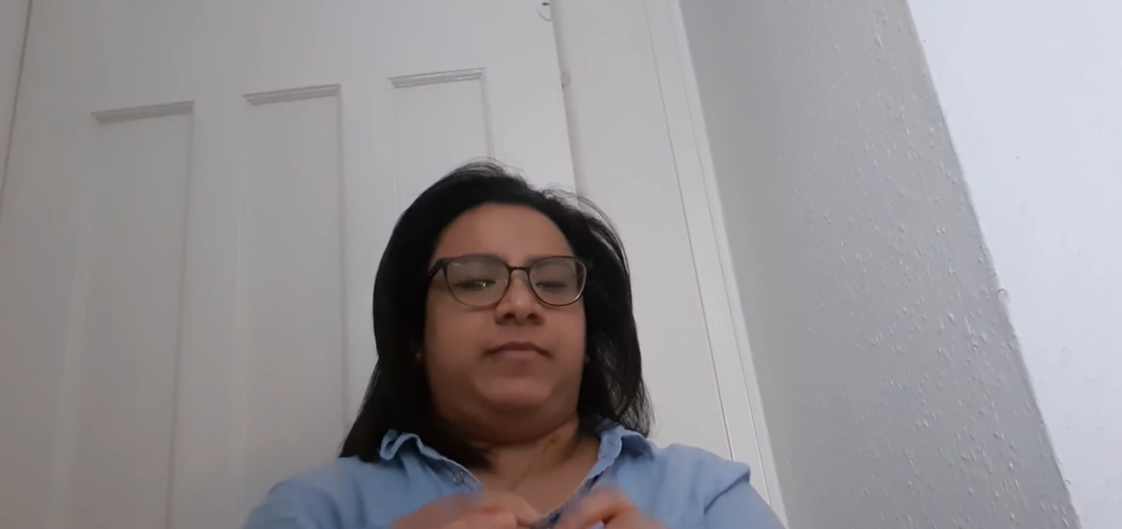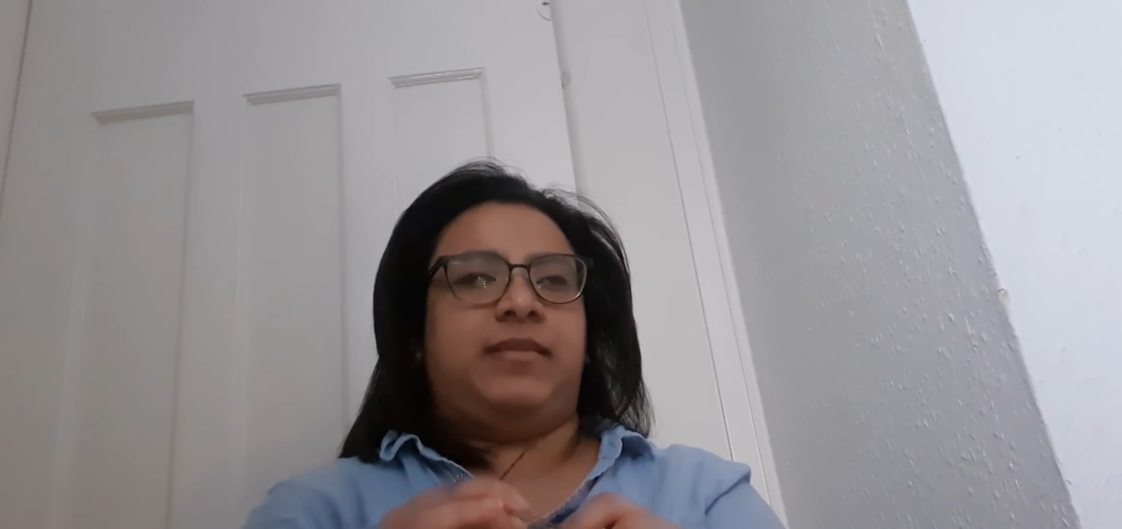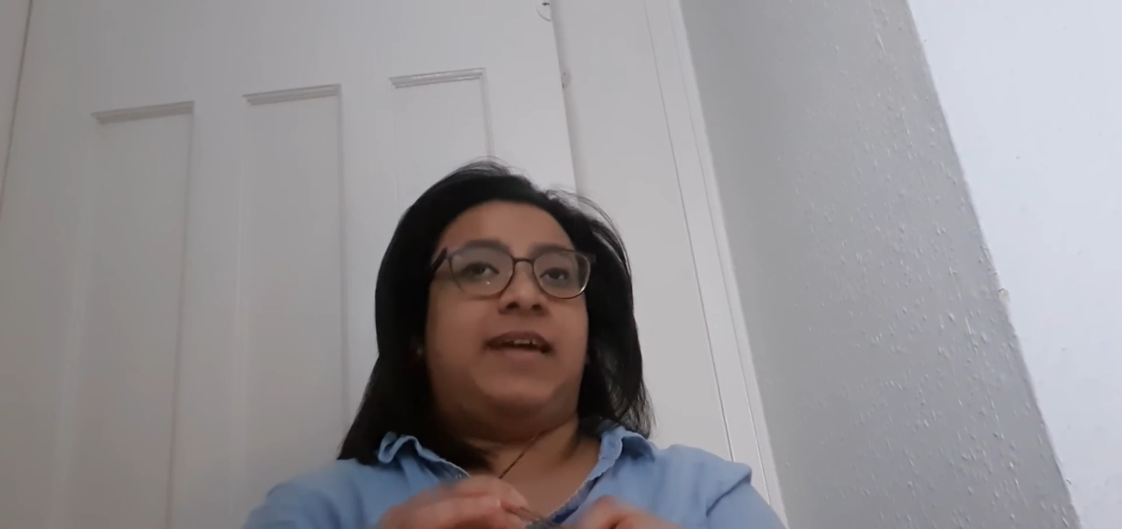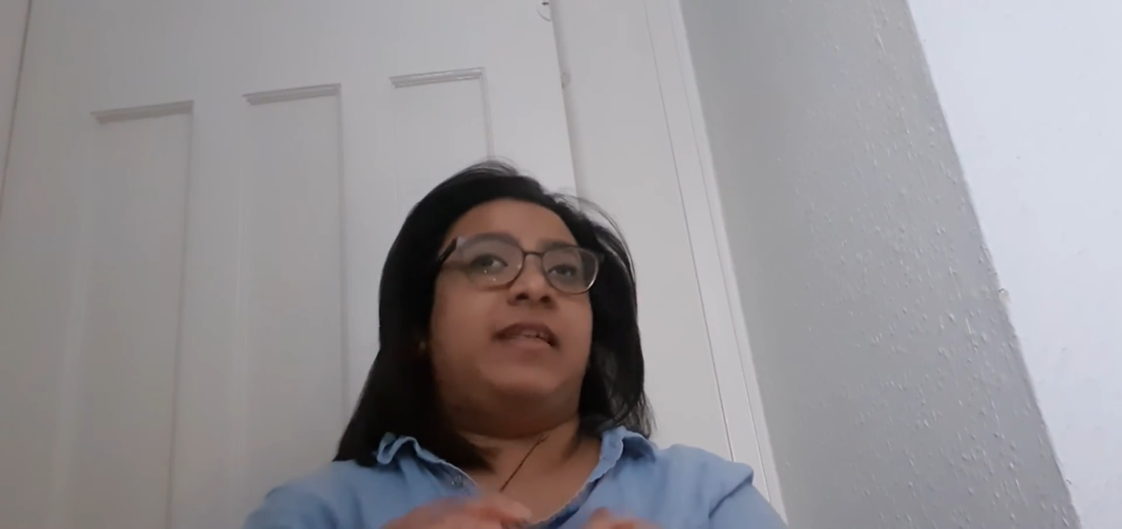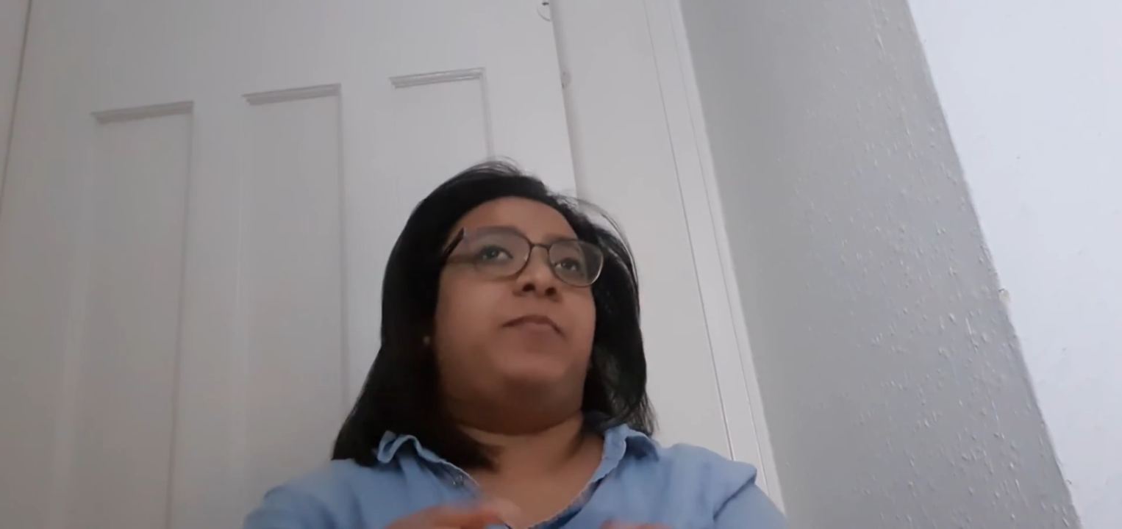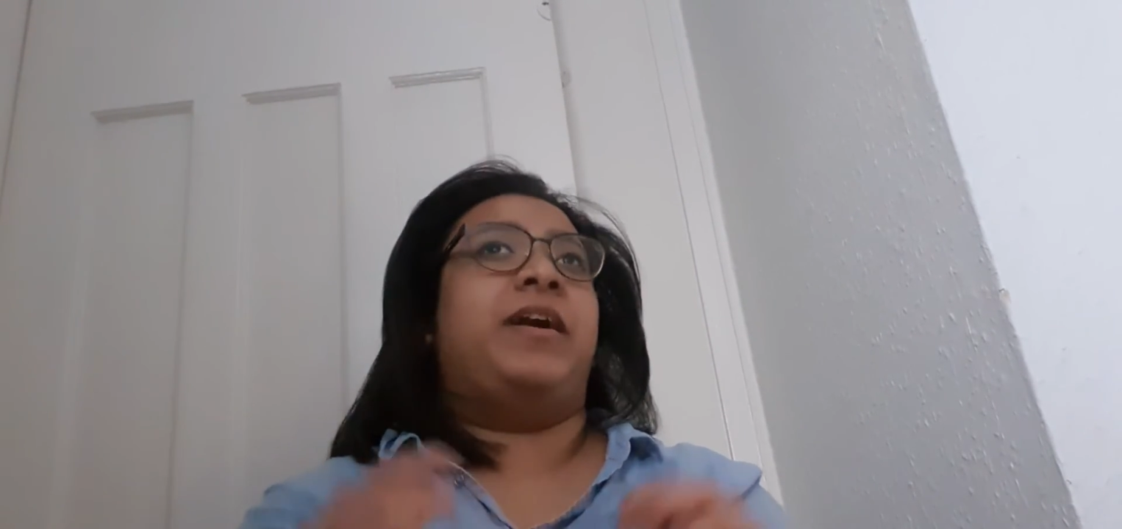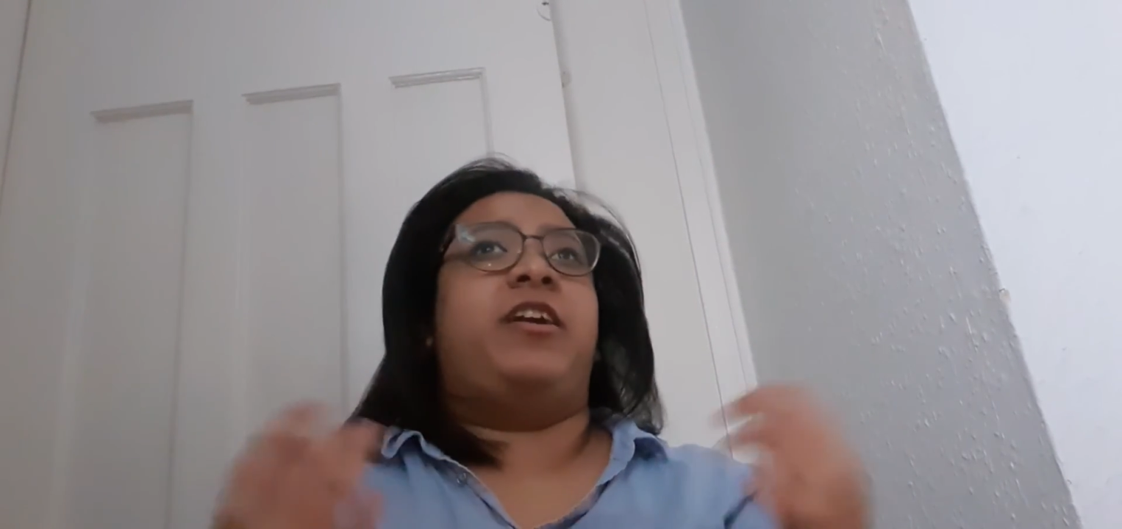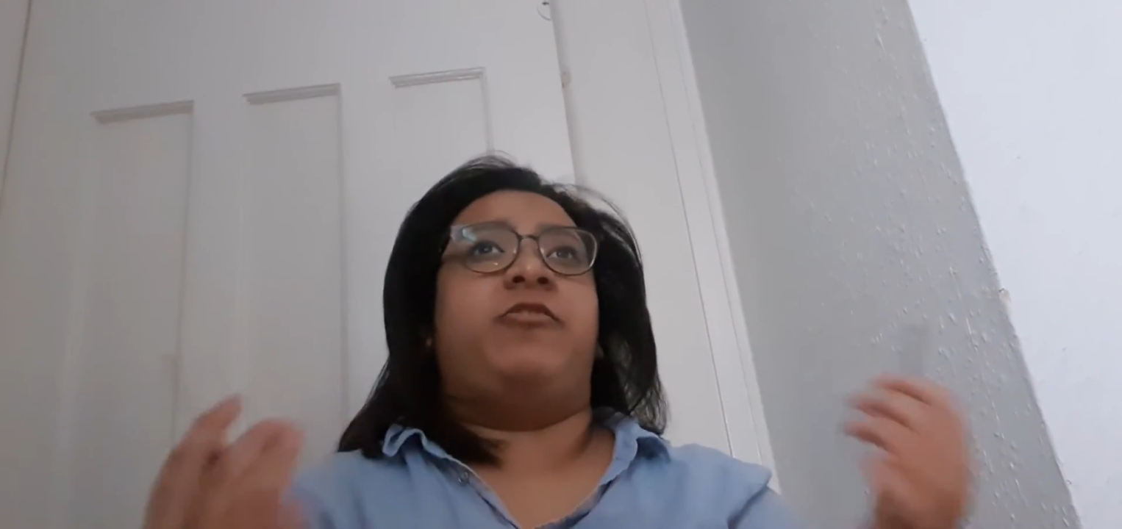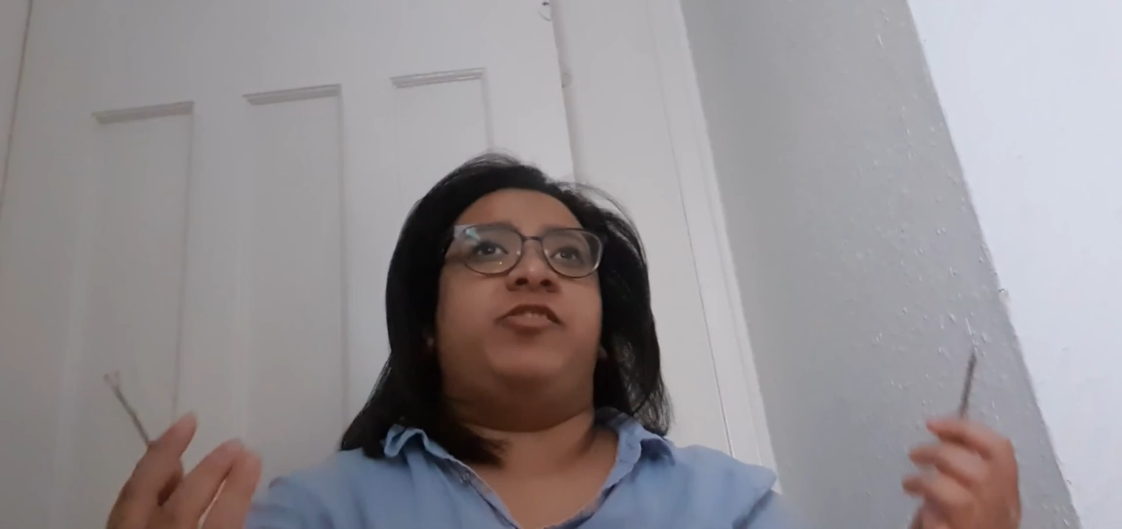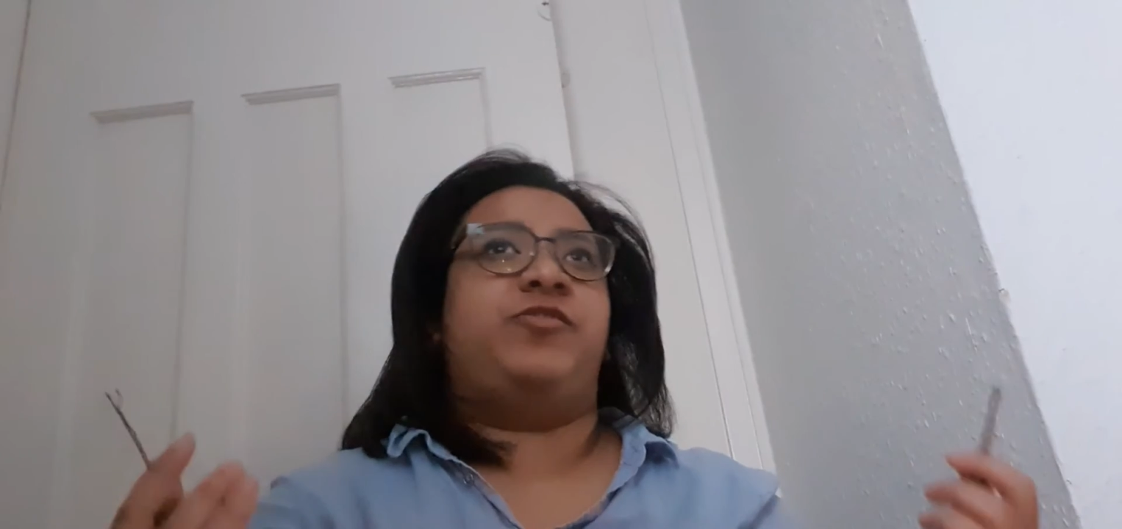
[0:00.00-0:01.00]
now that my
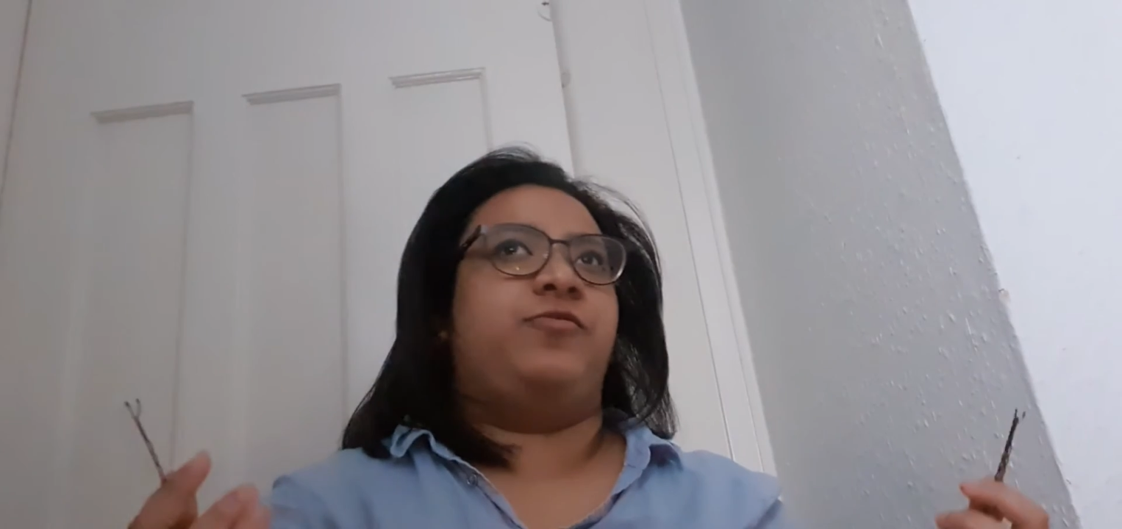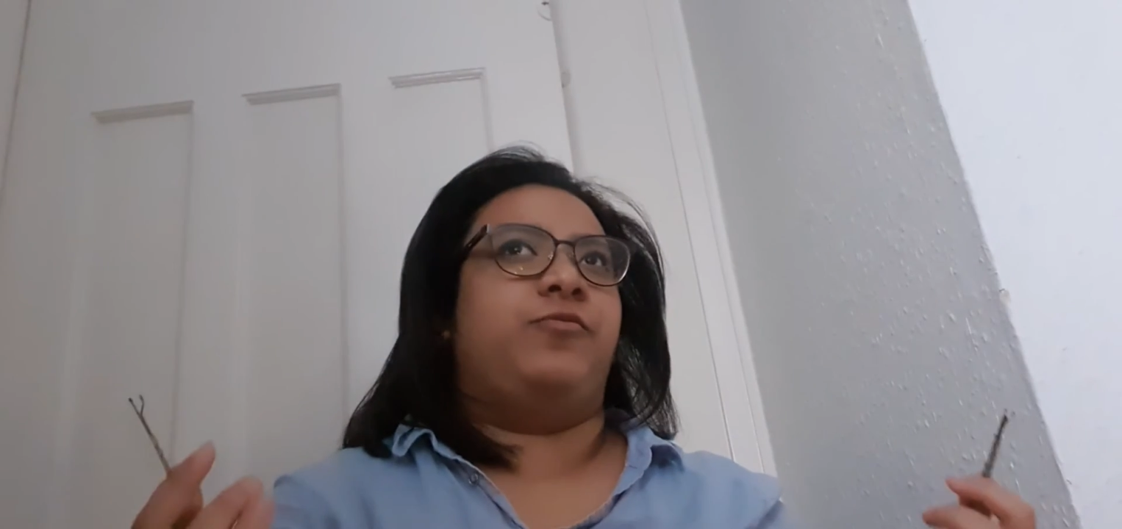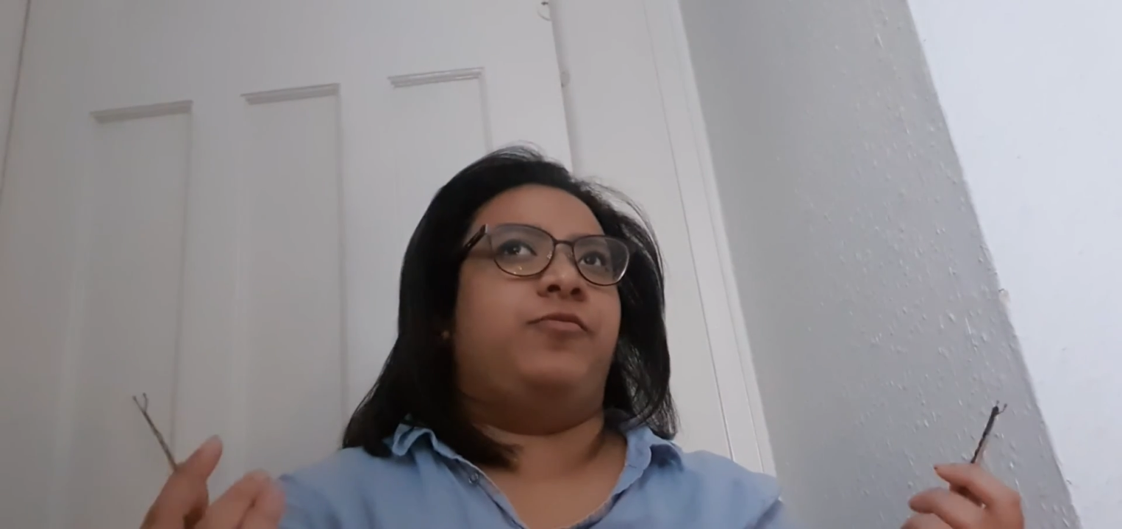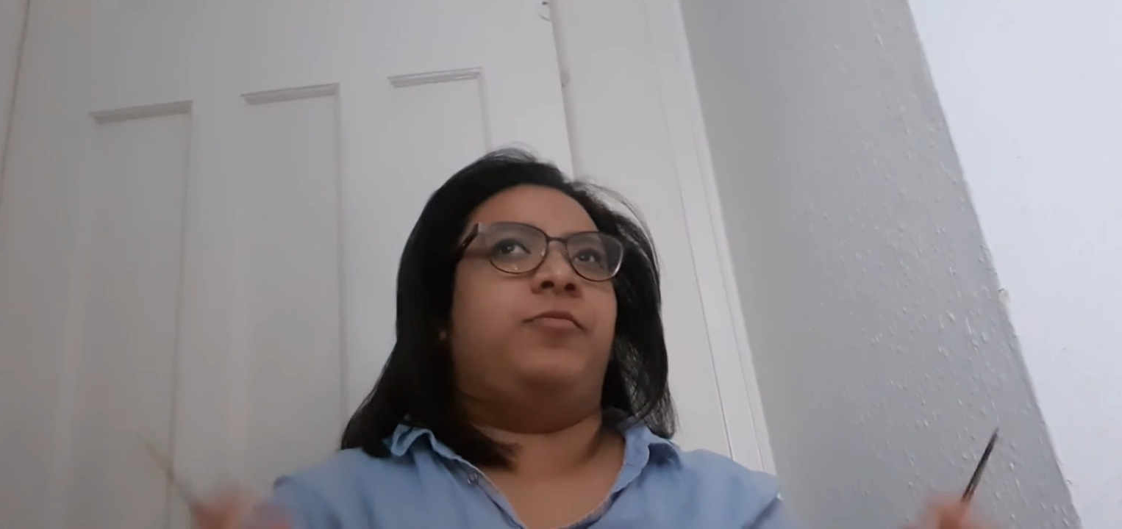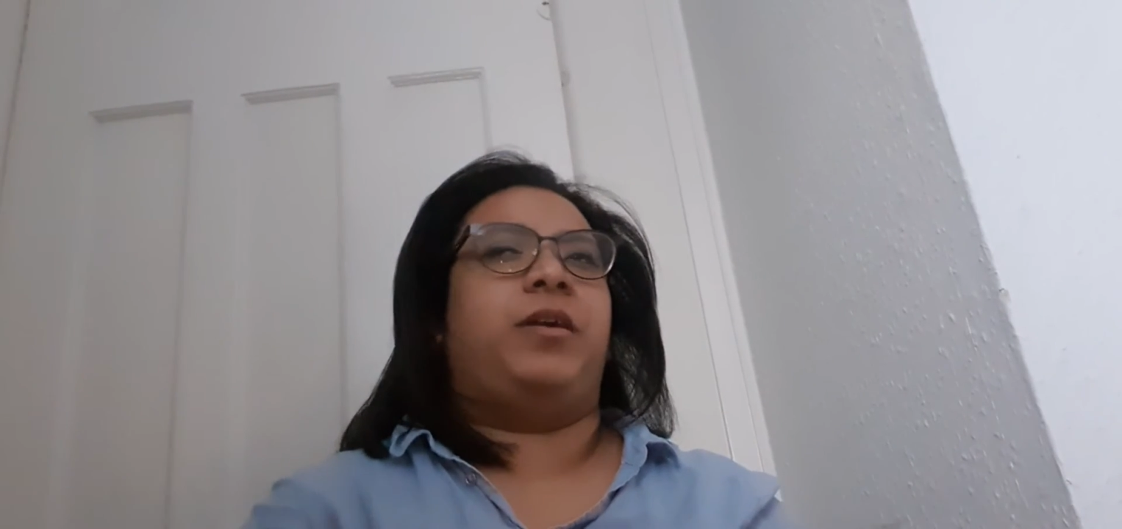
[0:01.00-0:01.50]
hair is short,